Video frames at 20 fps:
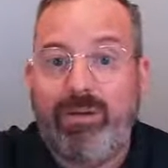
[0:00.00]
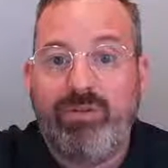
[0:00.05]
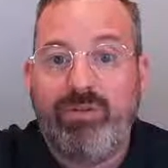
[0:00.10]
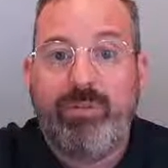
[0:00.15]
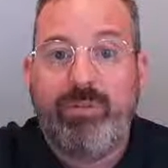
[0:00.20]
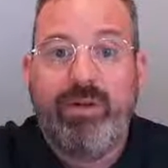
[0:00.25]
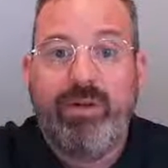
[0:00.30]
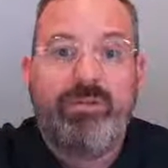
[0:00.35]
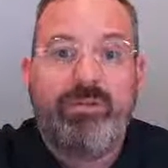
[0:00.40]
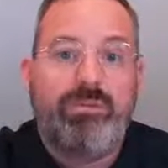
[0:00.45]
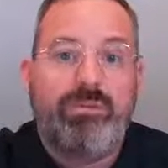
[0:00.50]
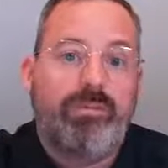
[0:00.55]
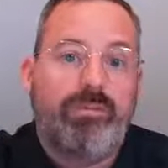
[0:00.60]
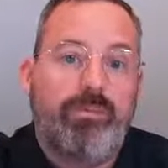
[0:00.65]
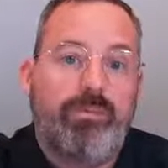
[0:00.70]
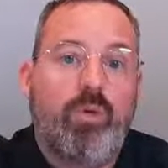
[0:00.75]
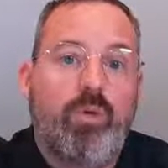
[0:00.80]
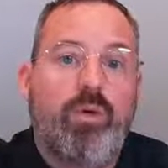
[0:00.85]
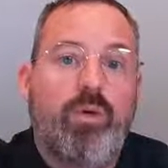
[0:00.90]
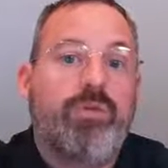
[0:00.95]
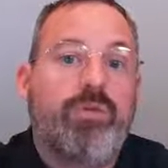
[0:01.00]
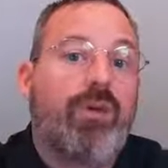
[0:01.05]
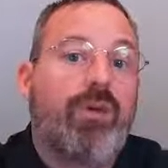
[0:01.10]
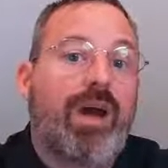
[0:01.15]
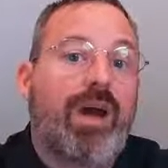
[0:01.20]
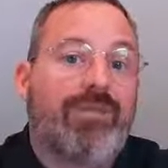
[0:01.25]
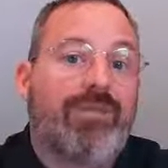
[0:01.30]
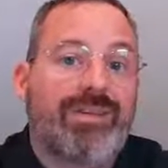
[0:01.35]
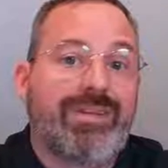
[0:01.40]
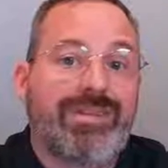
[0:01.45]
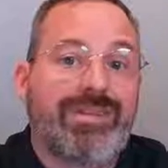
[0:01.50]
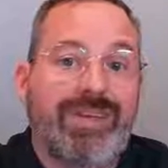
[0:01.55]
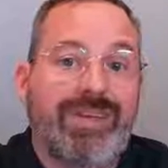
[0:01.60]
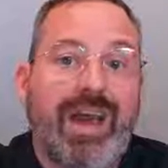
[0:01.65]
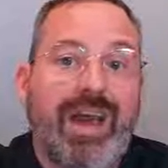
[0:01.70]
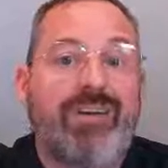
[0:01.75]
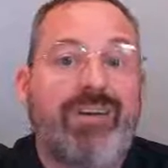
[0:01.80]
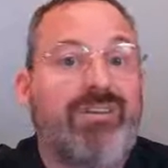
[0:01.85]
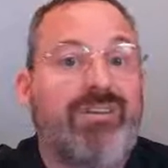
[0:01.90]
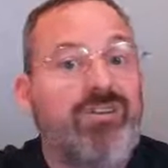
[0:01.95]
is more of a graphic
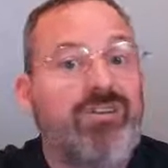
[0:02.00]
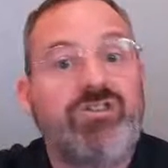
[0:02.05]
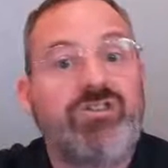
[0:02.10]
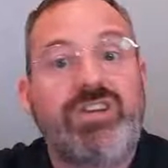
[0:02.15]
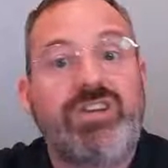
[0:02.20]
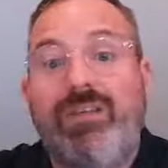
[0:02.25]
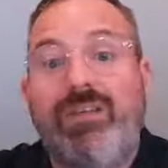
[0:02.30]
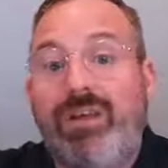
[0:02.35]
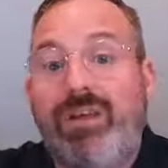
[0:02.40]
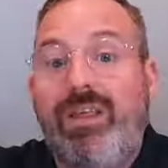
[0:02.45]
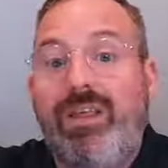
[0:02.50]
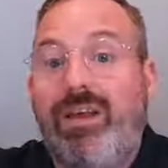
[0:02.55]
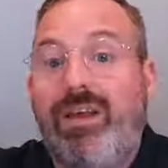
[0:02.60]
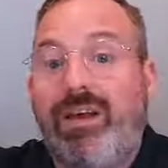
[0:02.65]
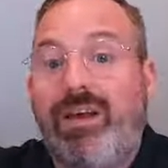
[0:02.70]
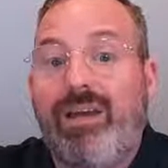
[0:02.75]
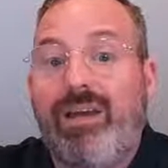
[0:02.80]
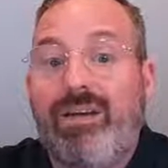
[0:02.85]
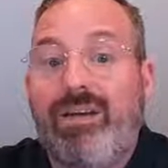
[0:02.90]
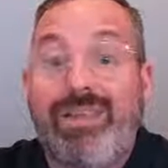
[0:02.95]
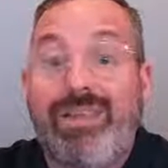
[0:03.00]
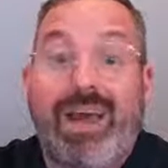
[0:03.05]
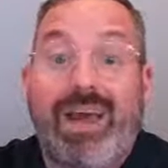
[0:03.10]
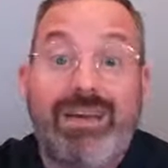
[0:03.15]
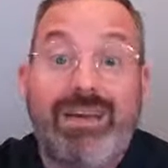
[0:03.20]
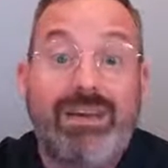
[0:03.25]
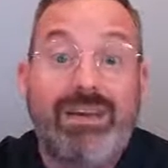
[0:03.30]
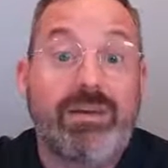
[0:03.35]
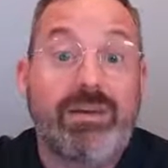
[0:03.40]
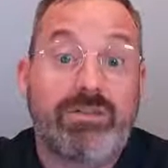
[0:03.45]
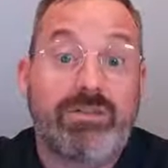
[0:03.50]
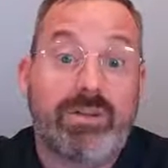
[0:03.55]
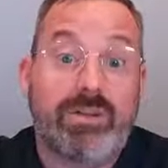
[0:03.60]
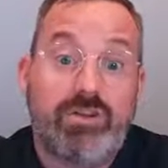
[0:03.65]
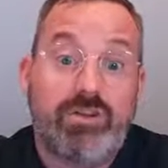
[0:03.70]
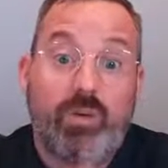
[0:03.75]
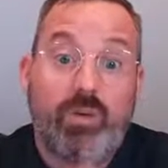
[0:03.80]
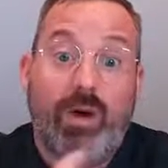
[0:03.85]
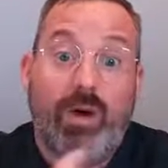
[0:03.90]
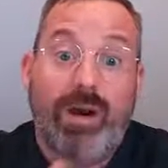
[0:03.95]
designer, and you're just giving the kind of the ideas that
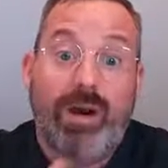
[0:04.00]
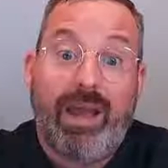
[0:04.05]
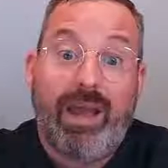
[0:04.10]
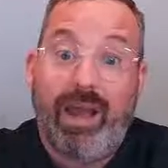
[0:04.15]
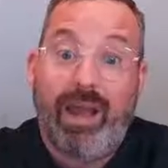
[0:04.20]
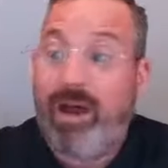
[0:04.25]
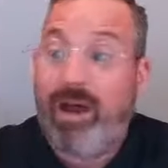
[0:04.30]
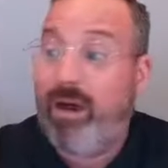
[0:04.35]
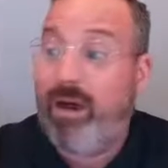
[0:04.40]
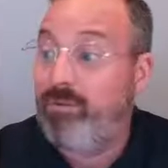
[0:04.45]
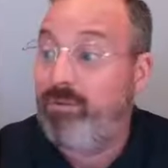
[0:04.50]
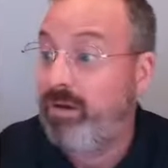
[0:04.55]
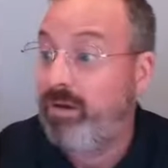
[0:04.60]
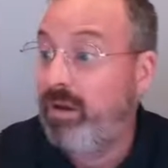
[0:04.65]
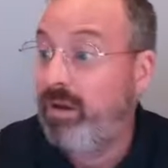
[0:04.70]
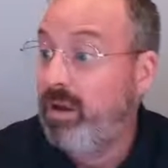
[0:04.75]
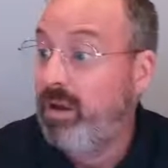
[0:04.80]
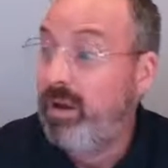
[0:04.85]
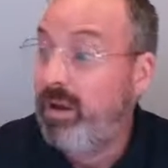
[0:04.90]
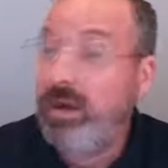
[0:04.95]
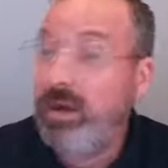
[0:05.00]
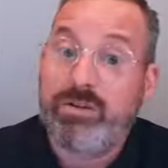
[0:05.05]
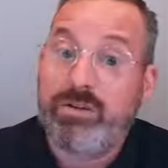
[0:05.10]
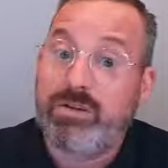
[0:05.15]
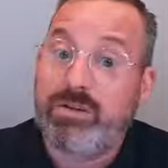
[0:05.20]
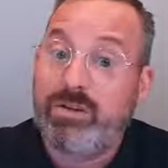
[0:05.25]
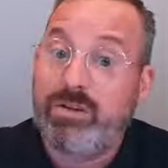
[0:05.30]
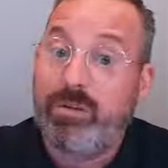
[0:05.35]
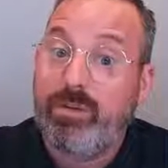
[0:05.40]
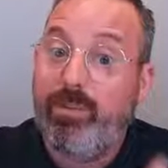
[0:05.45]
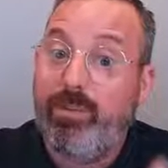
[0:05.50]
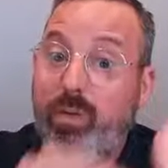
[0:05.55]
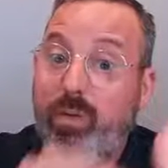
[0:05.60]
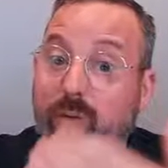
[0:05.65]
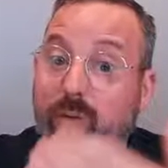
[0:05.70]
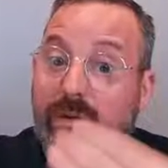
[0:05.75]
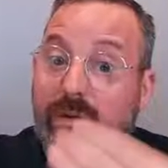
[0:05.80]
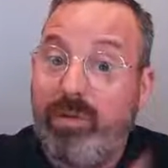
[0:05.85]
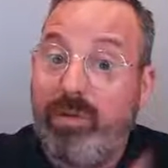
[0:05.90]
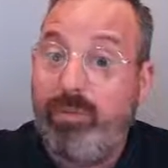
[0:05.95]
you want to have to
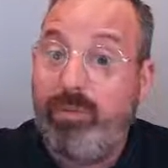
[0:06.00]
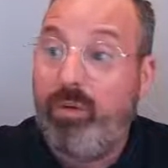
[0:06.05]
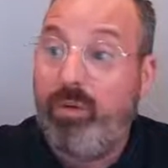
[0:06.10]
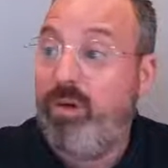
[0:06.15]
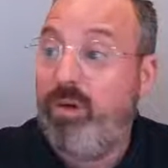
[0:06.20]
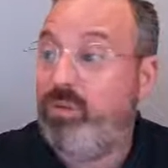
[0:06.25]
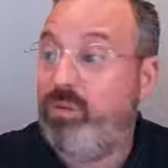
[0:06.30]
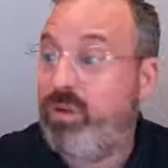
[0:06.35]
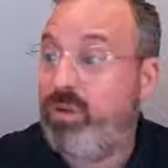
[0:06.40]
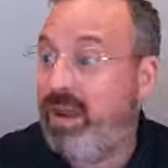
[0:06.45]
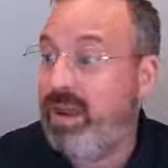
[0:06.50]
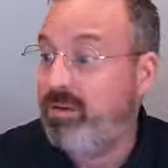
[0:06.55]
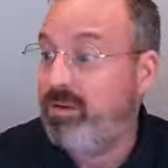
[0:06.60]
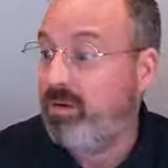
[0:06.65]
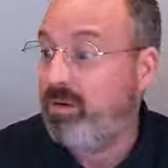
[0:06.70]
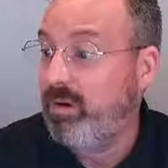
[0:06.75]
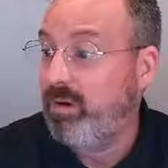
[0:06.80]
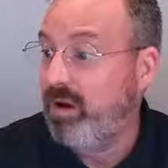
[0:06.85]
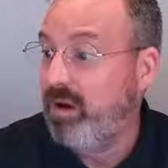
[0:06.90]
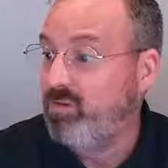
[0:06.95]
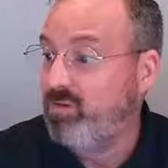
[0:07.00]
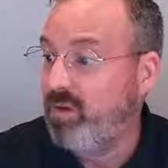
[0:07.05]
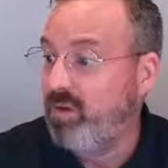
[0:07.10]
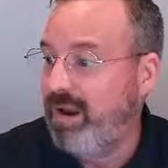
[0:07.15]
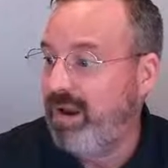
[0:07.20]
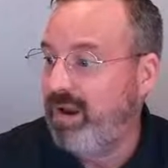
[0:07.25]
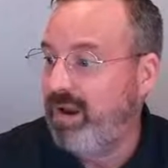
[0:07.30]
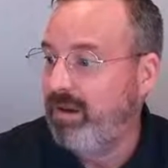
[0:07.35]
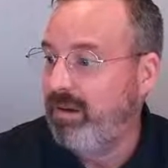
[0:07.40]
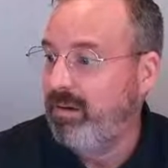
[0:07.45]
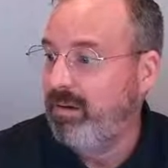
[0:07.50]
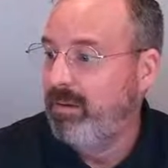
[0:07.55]
support the points we had during our training.